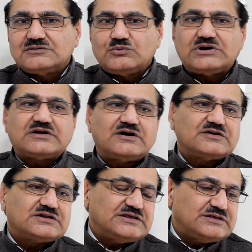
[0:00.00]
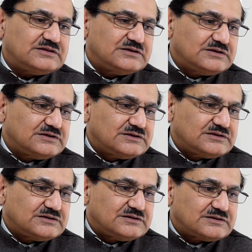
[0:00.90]
Why can't he
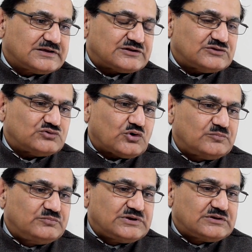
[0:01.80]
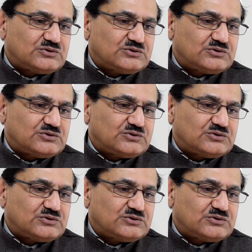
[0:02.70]
get a job